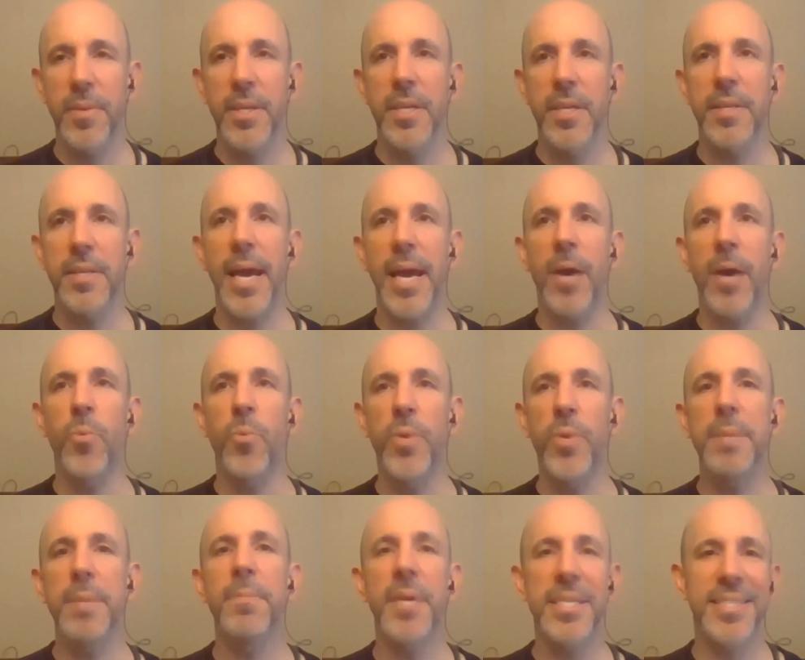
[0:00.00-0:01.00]
that we
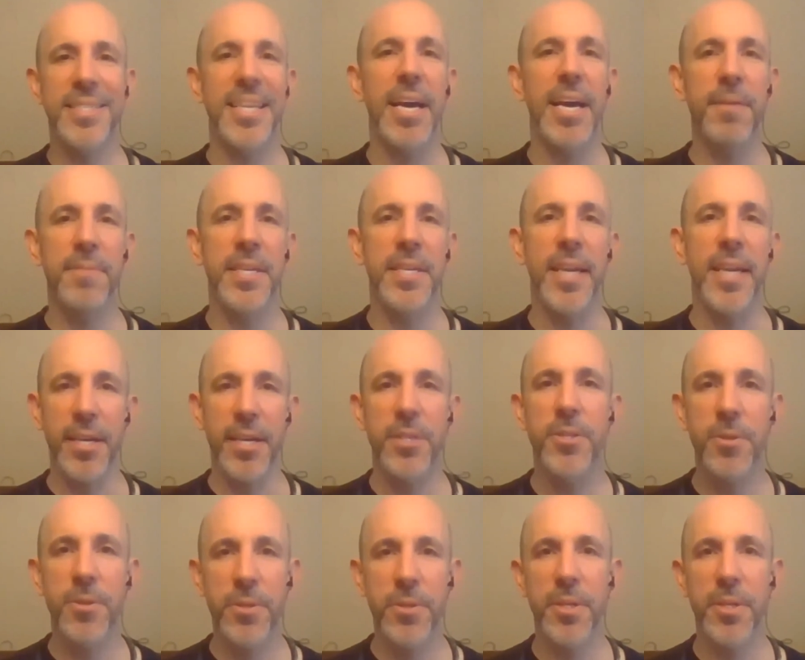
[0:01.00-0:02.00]
must have the
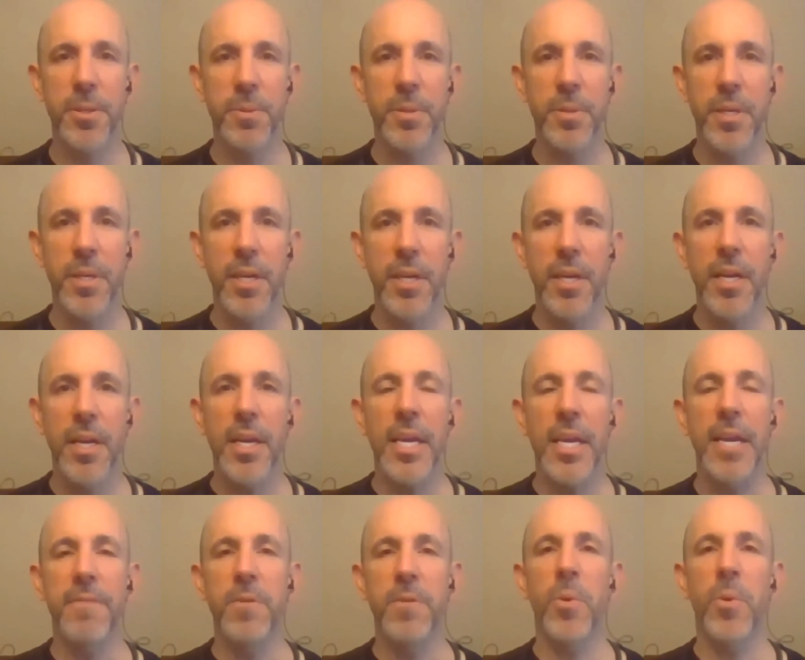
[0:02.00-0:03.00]
answer to
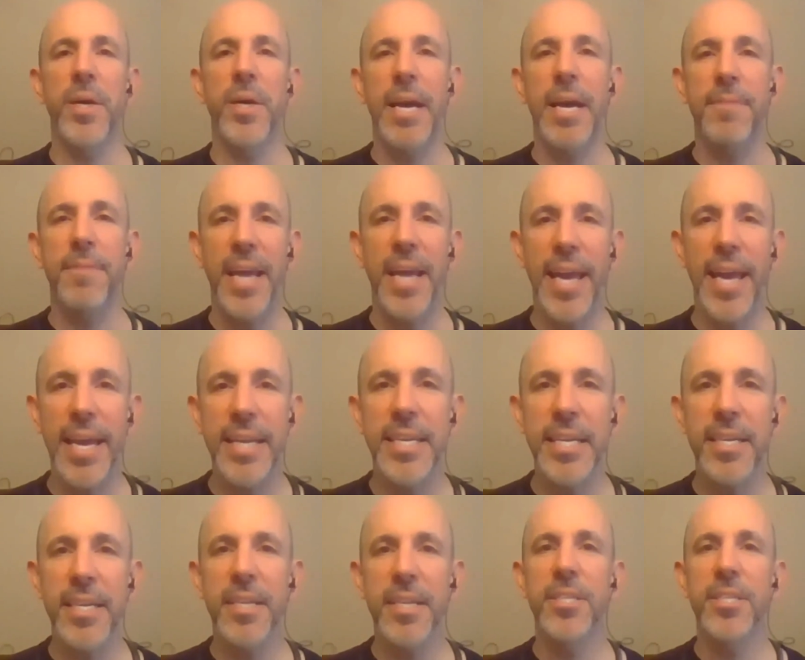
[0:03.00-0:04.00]
if we want to have
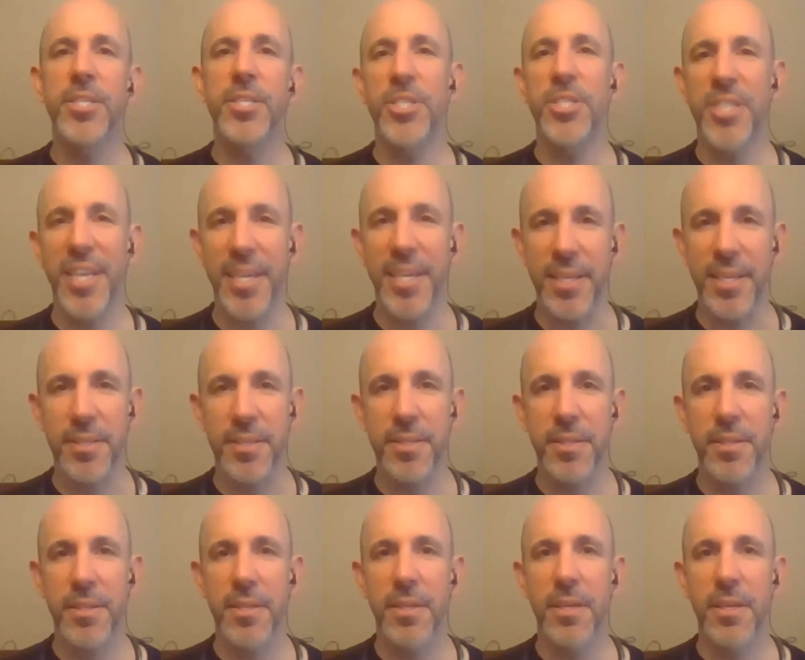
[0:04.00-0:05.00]
any chance
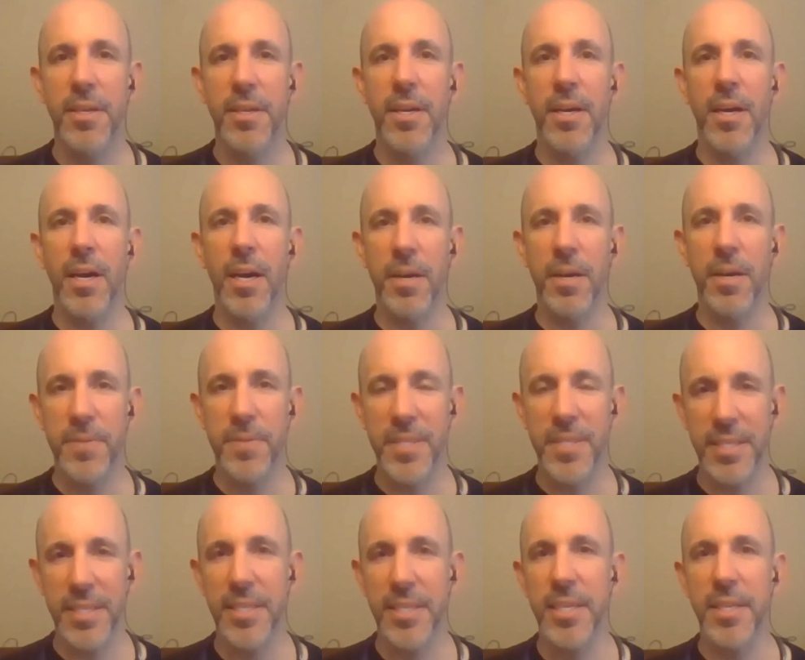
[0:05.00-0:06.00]
of
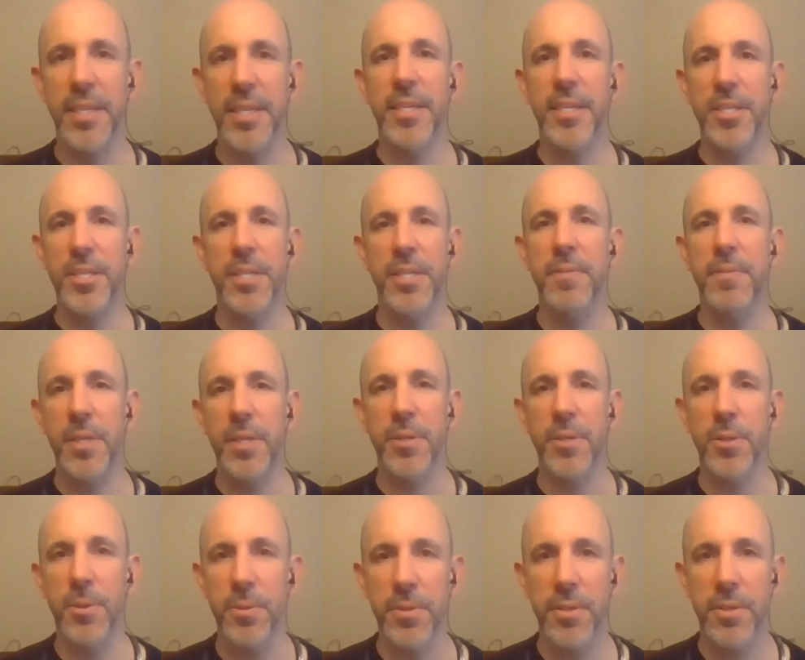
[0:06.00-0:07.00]
succeeding and achieving our
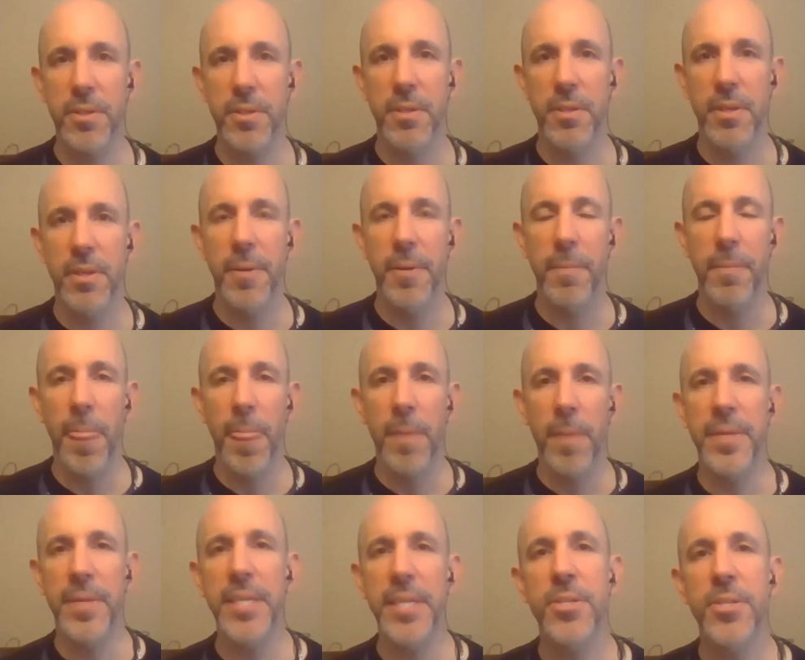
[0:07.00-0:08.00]
goals.
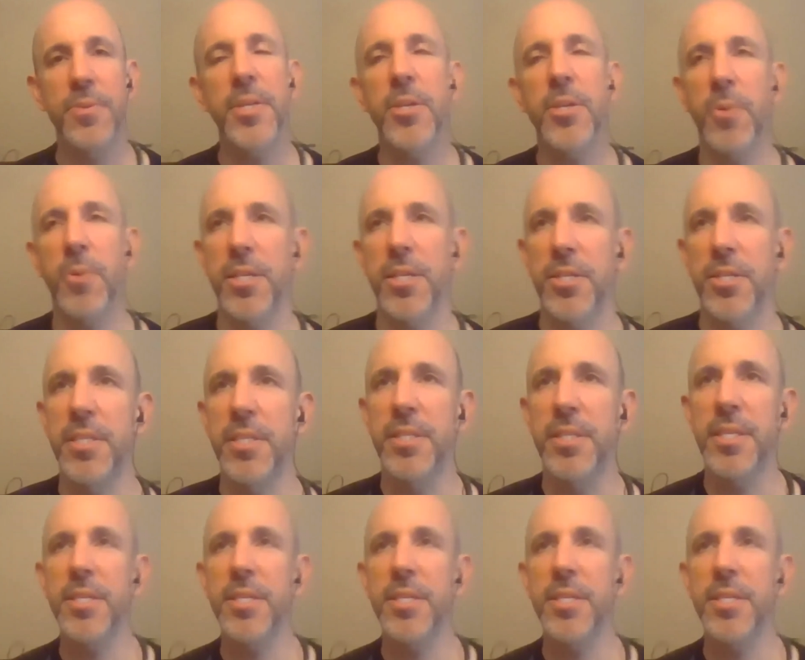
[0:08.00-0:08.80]
These 3 questions,